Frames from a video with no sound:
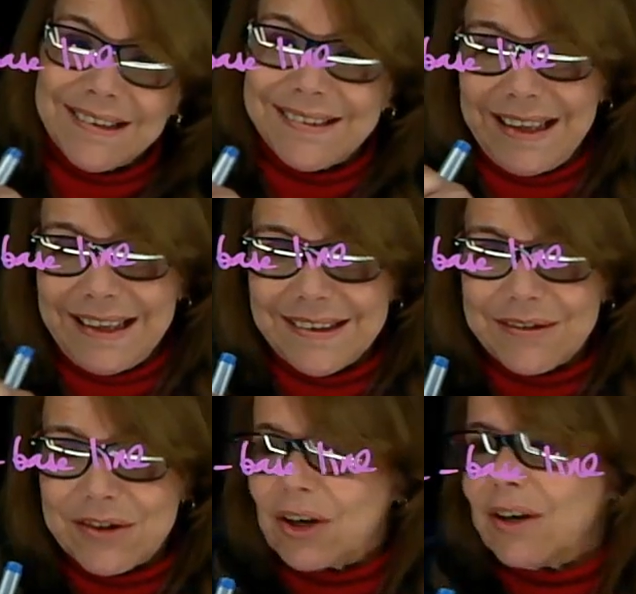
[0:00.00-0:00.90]

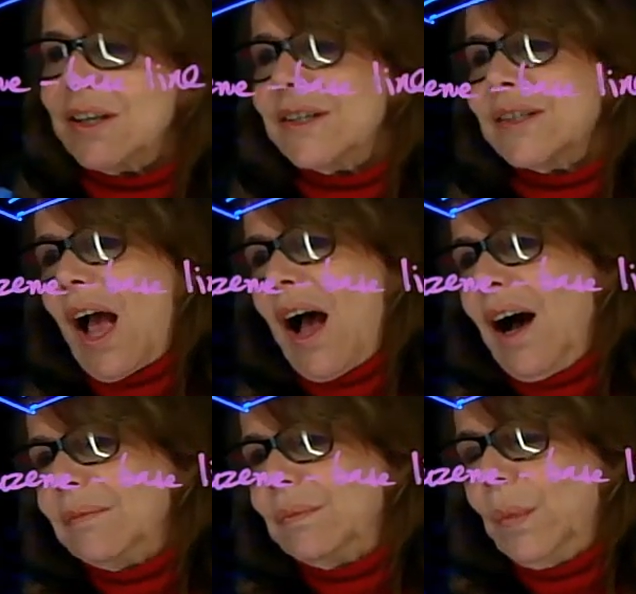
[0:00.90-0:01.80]
negative charges
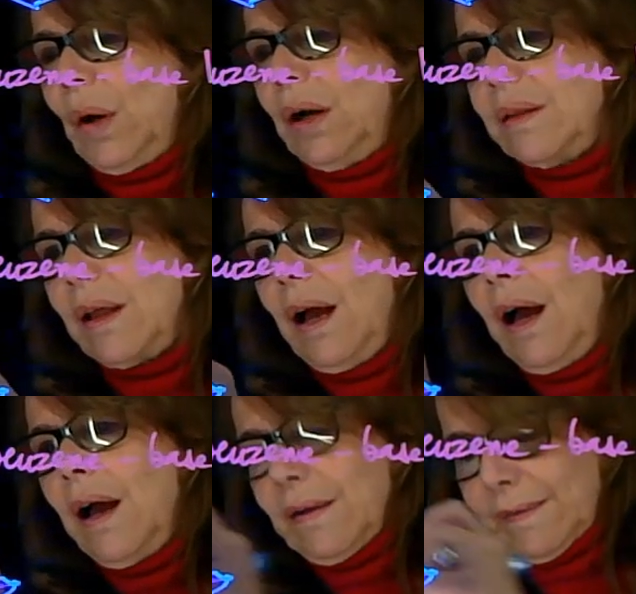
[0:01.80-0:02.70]
on both.
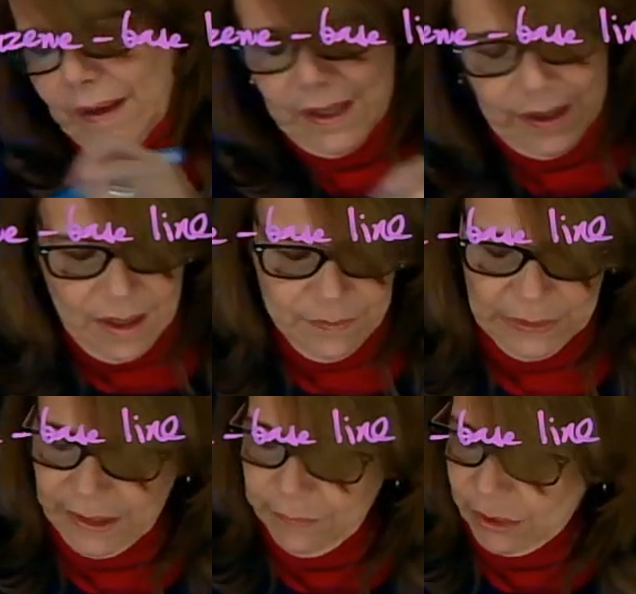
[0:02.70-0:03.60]
Say I'm
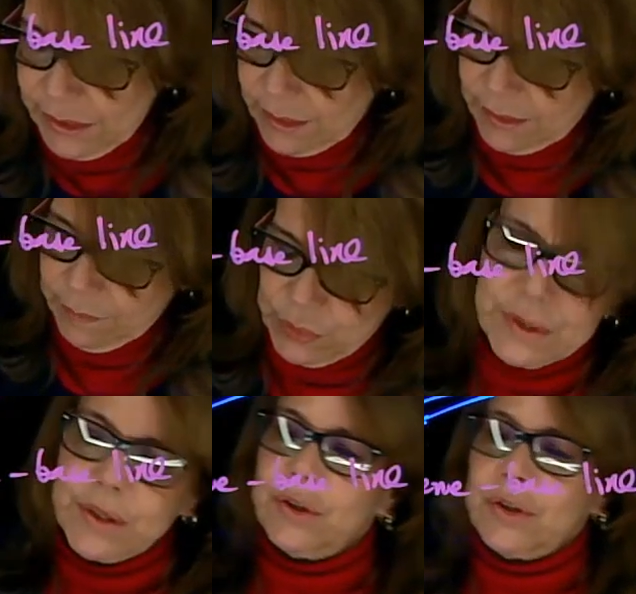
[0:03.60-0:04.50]
labeling the
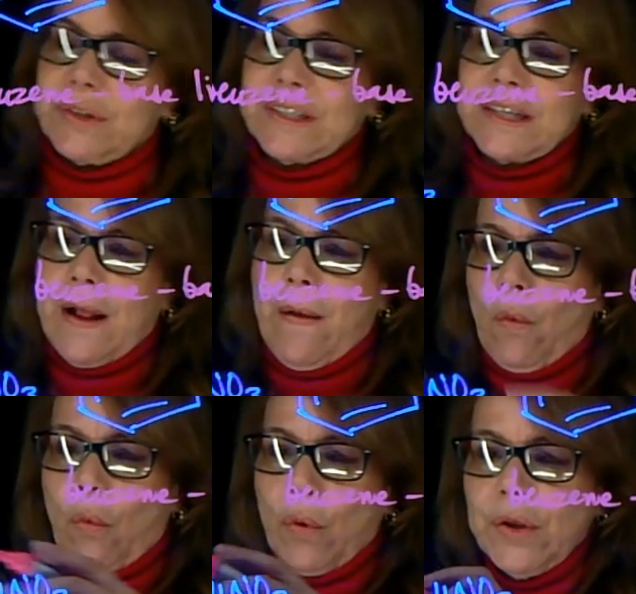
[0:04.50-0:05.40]
positions.
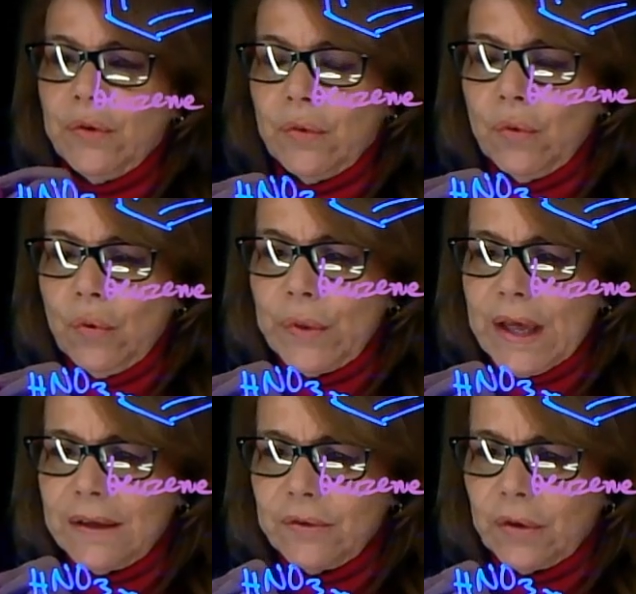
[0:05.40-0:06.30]
When you do
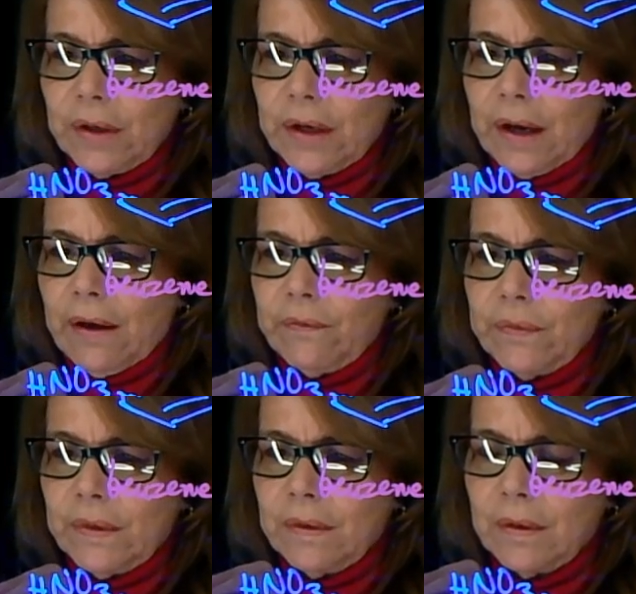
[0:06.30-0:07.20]
that, you're going to have
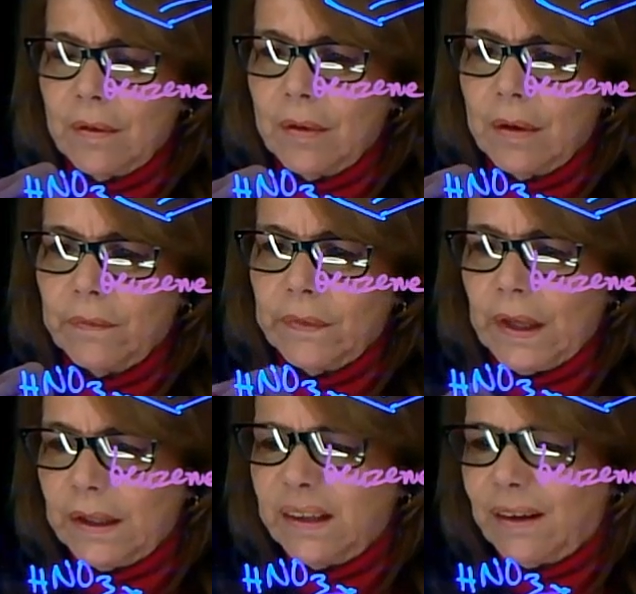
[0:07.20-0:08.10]

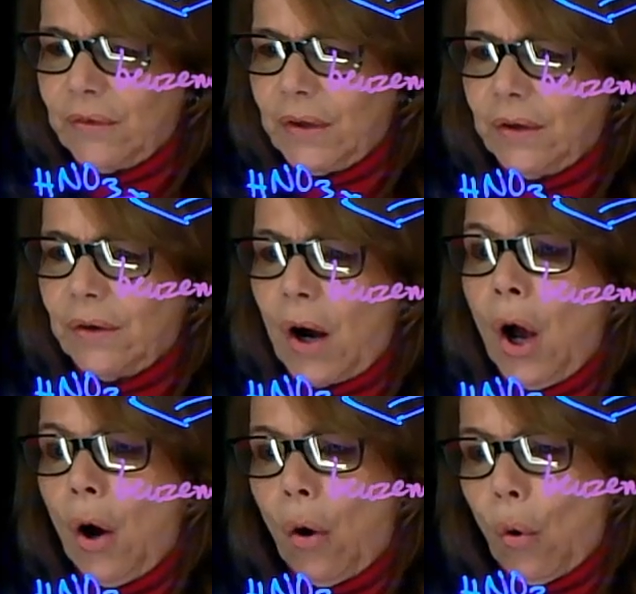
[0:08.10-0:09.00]
negative here
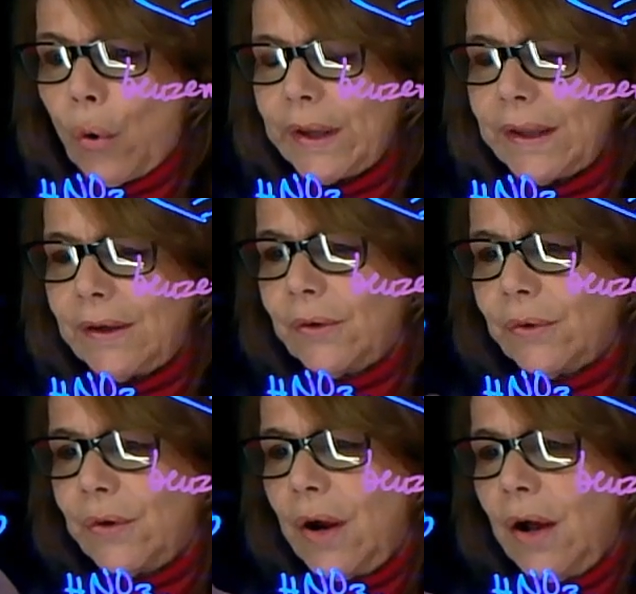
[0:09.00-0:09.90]
or
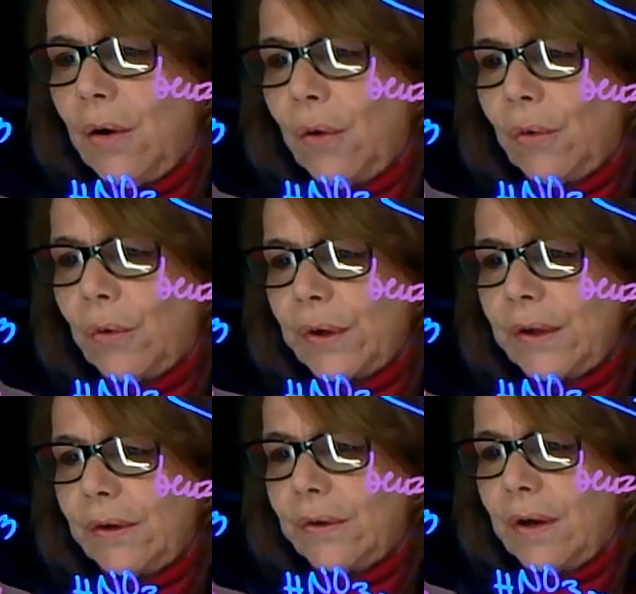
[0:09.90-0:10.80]
here or
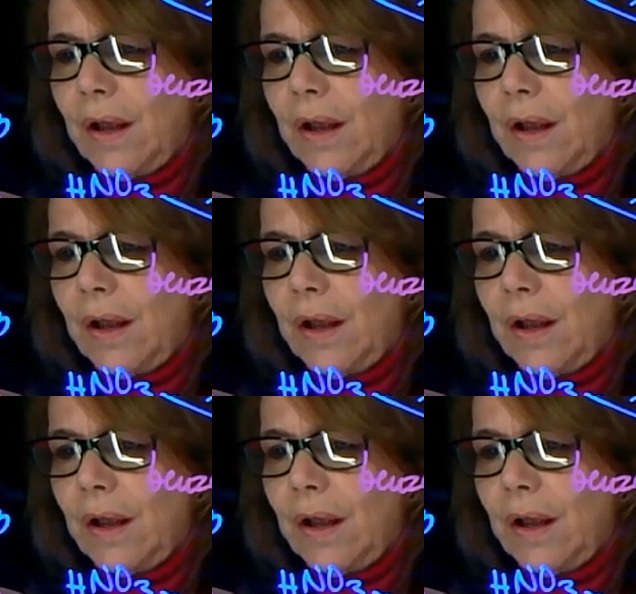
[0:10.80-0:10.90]
here.